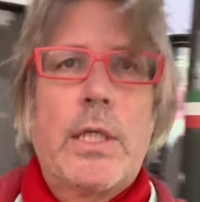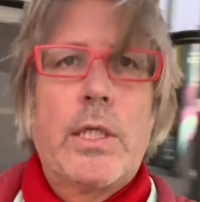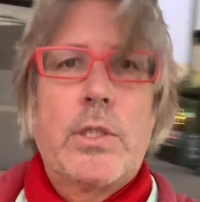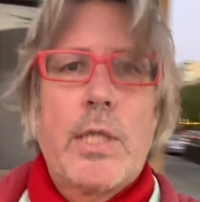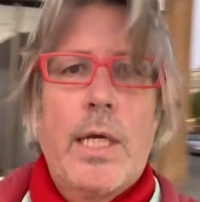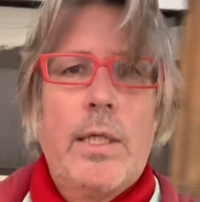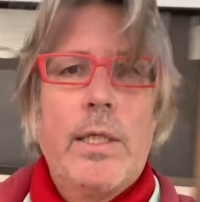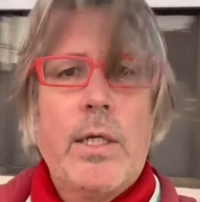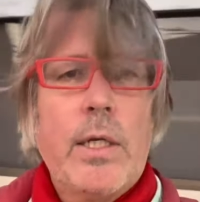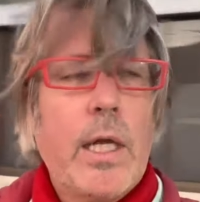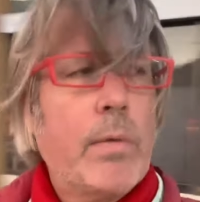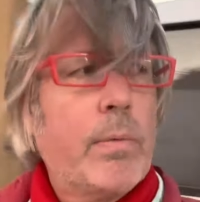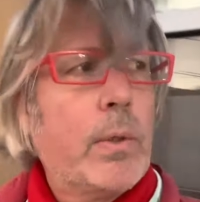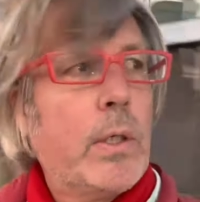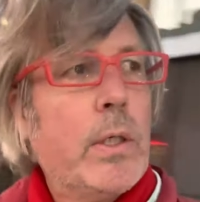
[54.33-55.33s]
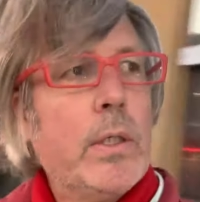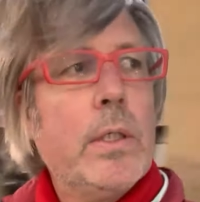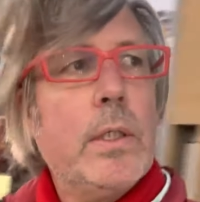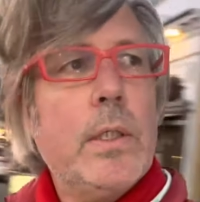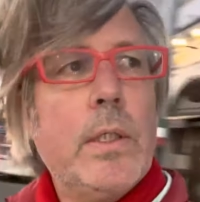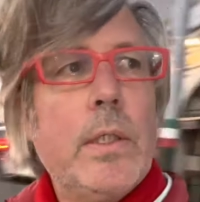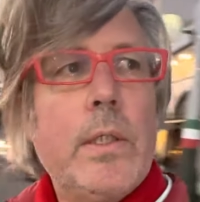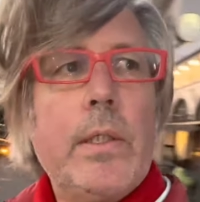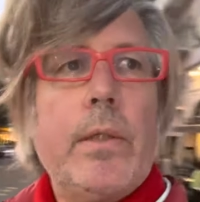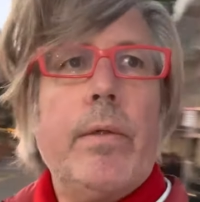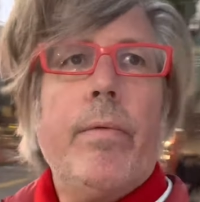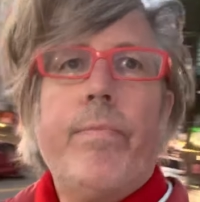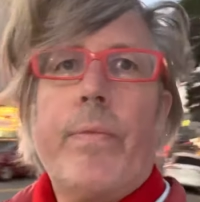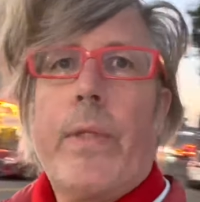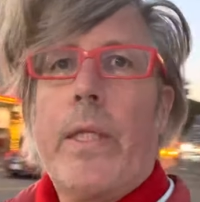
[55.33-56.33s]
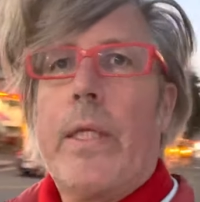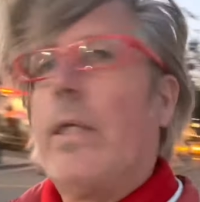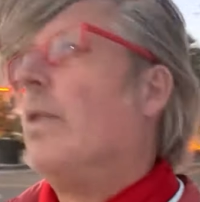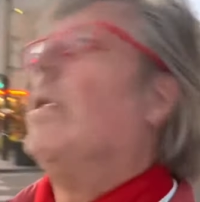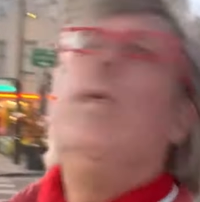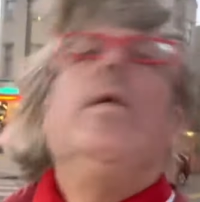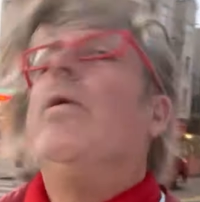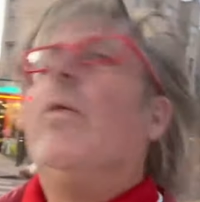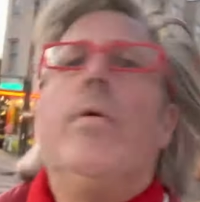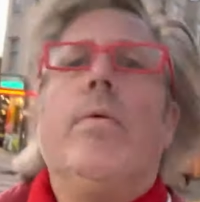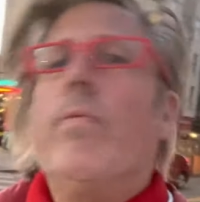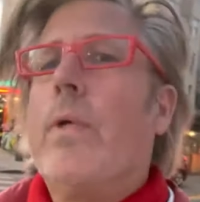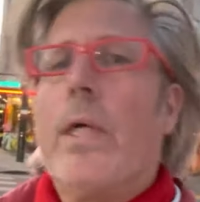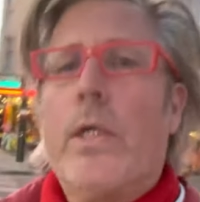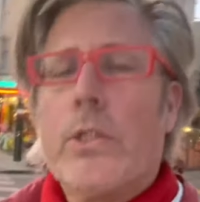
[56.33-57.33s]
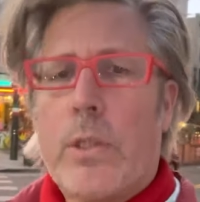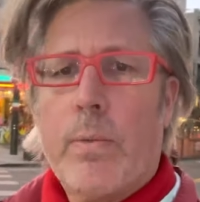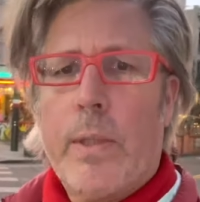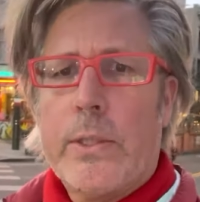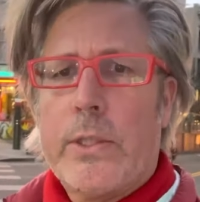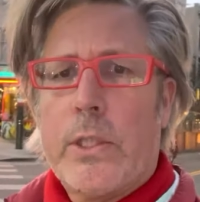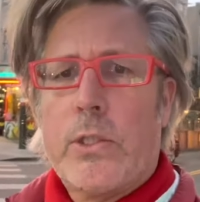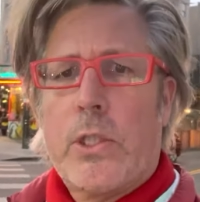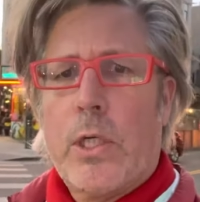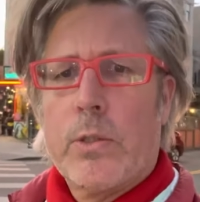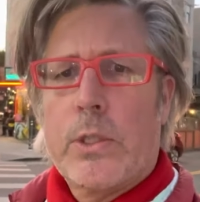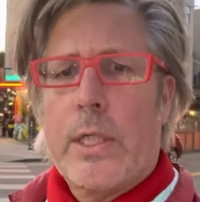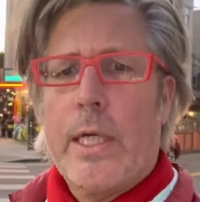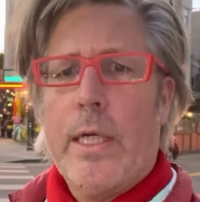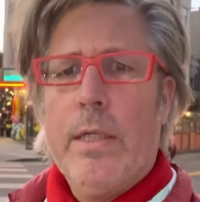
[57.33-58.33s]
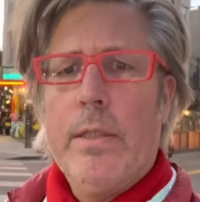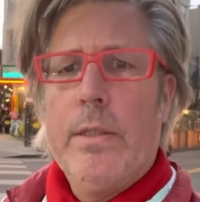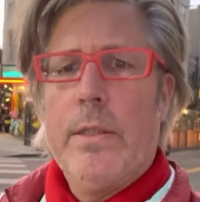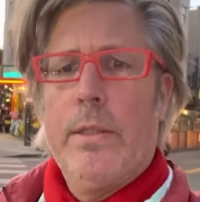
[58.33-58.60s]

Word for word: Italian We also went to Tosca.